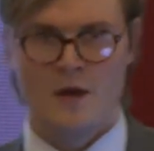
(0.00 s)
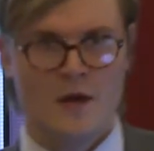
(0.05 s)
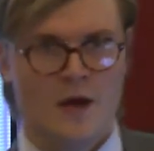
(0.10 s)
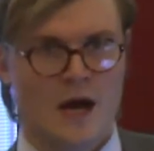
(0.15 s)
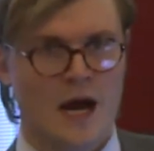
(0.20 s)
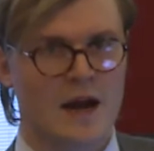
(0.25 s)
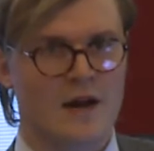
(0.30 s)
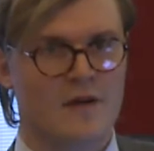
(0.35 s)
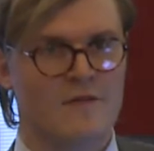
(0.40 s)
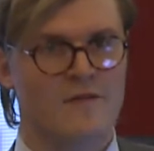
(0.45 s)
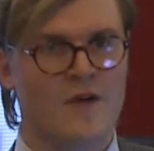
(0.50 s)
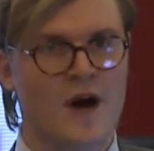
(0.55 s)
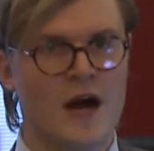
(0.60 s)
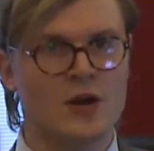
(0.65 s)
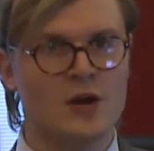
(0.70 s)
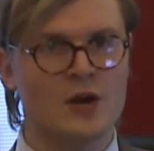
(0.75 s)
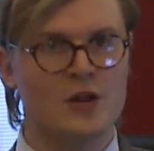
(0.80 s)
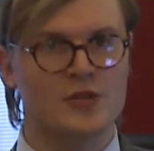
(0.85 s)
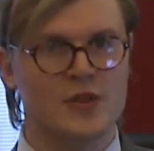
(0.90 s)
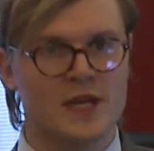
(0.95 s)
And
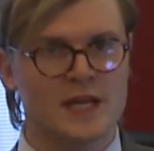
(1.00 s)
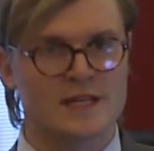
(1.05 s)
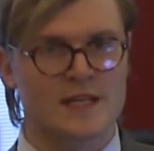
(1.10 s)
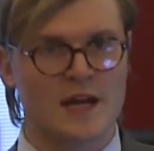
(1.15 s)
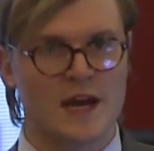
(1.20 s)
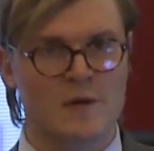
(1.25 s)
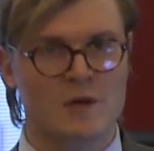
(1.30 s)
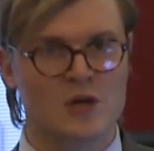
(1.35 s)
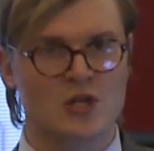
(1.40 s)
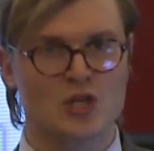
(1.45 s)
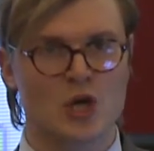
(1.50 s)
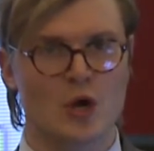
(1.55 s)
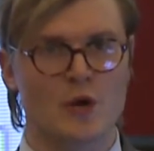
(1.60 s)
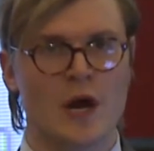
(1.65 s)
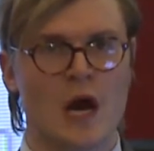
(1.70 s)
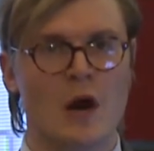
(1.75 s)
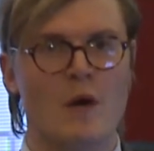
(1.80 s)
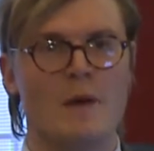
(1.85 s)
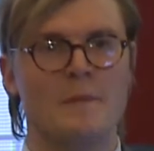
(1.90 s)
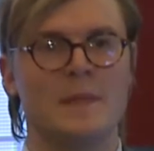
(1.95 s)
final thing that I will show
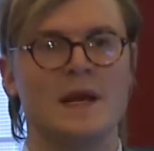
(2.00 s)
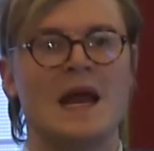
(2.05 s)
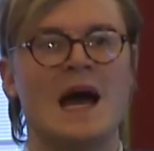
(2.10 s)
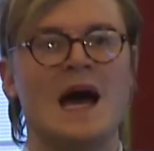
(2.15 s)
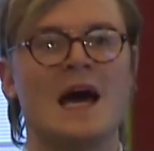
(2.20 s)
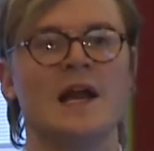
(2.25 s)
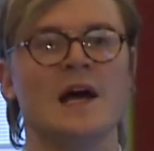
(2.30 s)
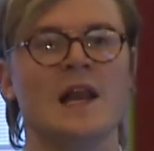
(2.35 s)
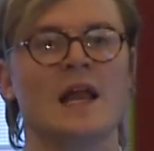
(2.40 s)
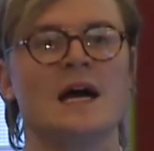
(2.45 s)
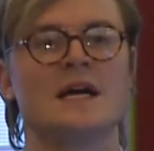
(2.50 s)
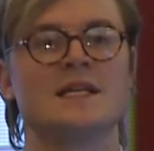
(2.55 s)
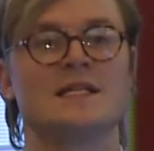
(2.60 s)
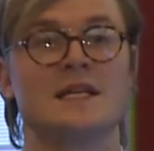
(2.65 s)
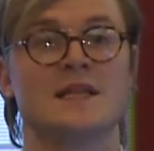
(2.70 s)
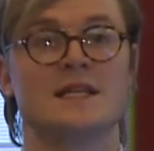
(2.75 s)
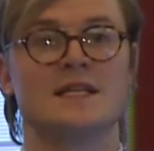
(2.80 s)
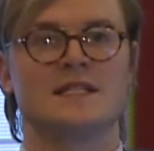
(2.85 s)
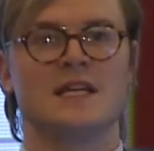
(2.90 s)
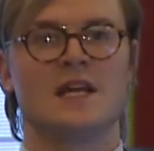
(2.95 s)
now, I've been
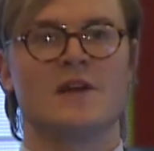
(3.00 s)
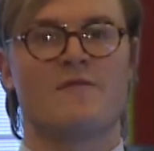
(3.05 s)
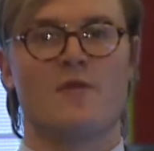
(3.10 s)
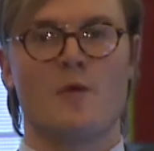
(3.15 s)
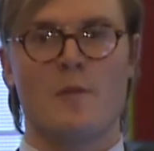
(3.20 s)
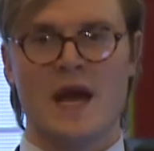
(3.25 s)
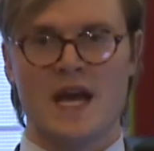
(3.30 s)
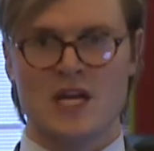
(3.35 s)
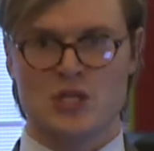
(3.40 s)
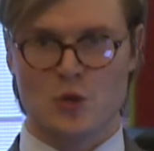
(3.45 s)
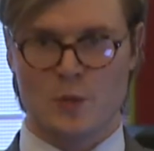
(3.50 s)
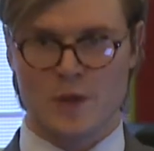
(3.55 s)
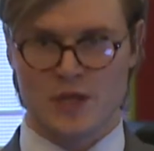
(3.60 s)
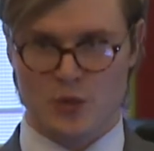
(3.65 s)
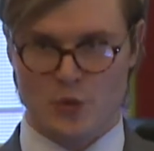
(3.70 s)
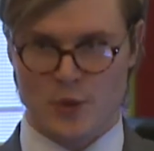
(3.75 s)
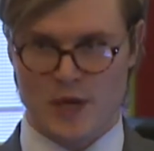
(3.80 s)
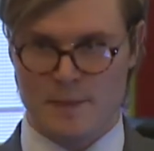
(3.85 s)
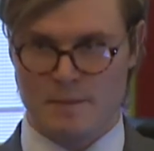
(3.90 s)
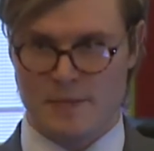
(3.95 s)
analyzing this information with
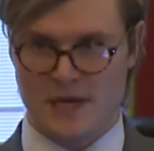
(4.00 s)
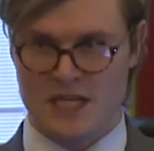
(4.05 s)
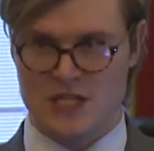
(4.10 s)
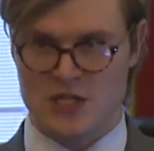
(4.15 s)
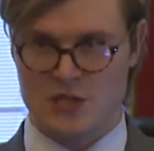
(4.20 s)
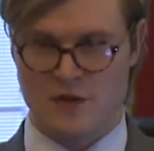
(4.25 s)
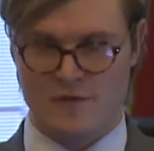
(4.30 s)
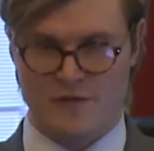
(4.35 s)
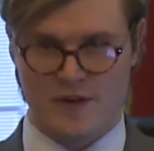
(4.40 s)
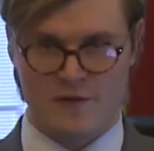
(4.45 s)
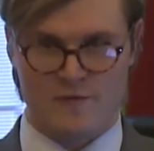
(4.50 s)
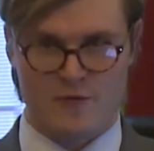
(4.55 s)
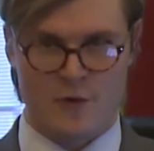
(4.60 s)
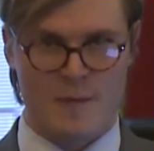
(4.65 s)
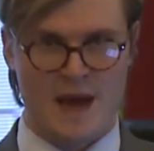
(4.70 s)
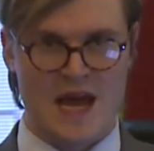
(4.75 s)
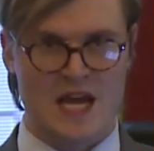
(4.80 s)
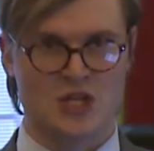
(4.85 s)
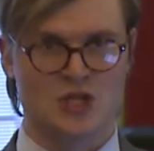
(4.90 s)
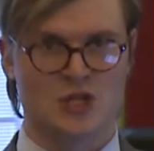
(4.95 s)
3 pieces of
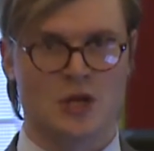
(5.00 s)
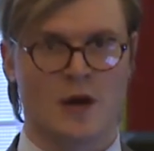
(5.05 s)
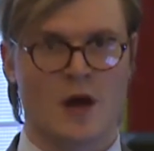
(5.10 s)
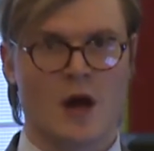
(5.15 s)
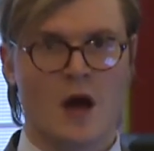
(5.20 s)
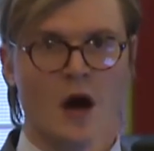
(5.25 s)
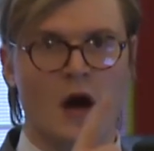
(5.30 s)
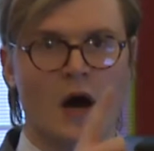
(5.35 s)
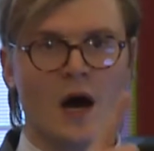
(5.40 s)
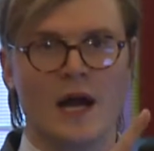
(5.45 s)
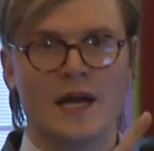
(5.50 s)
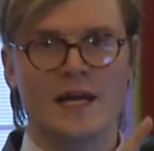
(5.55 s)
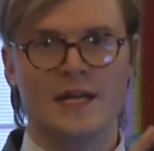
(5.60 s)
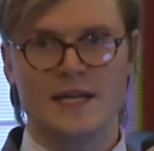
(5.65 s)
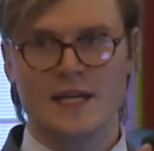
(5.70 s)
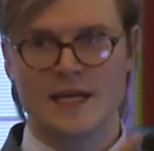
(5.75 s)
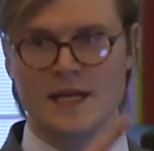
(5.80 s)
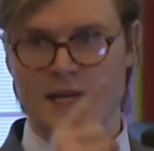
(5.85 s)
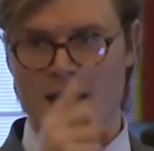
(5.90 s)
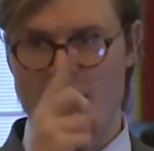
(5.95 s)
information:
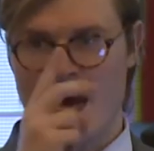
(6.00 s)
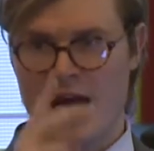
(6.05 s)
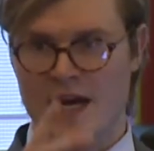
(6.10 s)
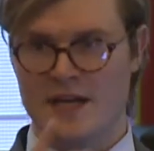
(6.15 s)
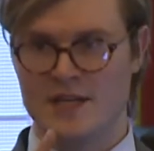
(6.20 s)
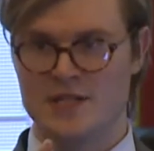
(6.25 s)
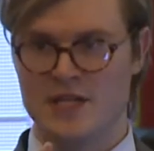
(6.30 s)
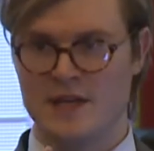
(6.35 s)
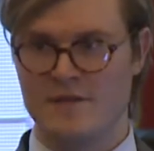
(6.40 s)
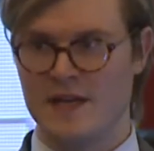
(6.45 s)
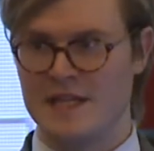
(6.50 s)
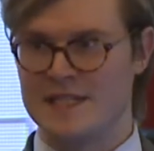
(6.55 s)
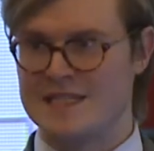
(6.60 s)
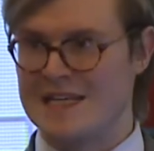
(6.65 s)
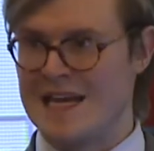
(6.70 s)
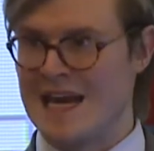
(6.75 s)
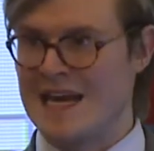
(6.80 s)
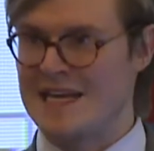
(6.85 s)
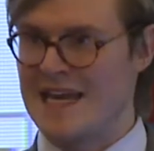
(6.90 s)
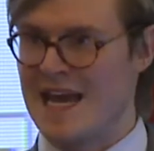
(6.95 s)
ID,
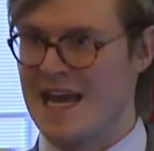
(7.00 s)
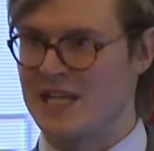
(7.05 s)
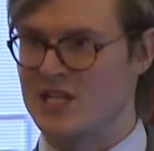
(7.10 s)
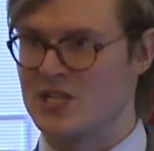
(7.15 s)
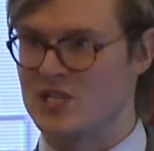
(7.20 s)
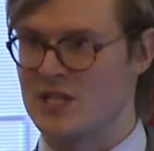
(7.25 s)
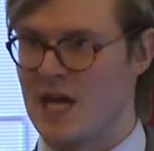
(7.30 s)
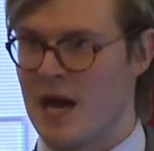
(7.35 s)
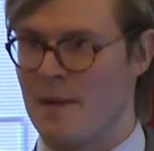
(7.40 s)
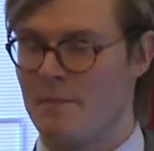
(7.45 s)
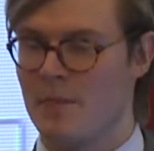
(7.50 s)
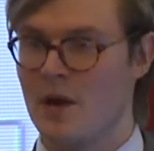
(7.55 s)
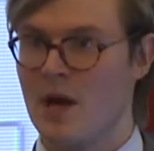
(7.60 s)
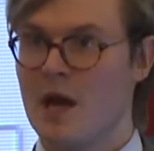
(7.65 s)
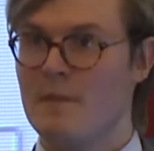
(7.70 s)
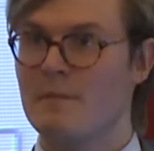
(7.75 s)
activity, and date stamp.